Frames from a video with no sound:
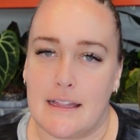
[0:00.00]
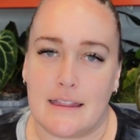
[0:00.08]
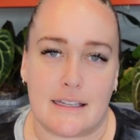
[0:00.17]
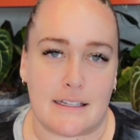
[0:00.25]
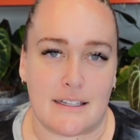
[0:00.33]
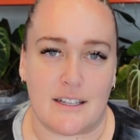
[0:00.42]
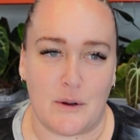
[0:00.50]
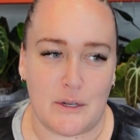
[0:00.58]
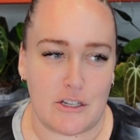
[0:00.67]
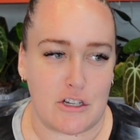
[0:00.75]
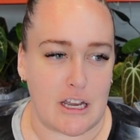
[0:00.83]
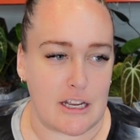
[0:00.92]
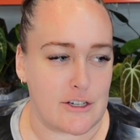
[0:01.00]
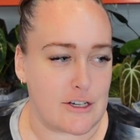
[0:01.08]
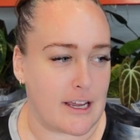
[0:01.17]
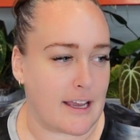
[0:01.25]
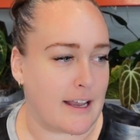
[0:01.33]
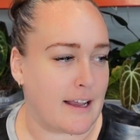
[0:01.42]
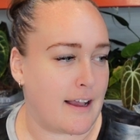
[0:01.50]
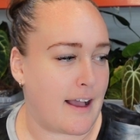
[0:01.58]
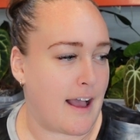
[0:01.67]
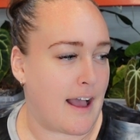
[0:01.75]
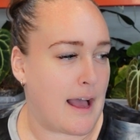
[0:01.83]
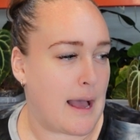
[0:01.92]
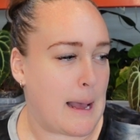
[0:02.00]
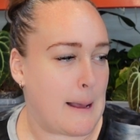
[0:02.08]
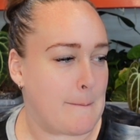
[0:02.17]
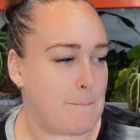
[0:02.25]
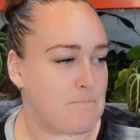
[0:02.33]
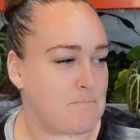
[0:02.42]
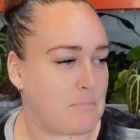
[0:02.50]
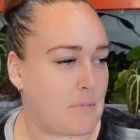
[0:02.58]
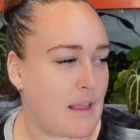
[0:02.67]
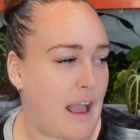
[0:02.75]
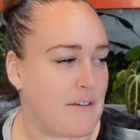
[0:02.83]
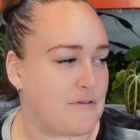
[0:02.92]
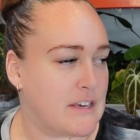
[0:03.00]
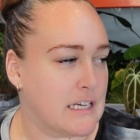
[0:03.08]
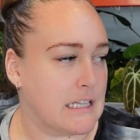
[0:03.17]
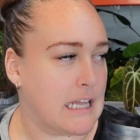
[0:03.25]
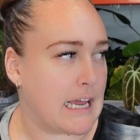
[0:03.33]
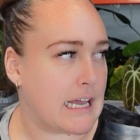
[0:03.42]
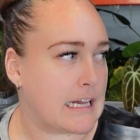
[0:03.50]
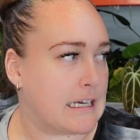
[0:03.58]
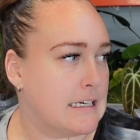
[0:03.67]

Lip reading: This is always changing. I feel like,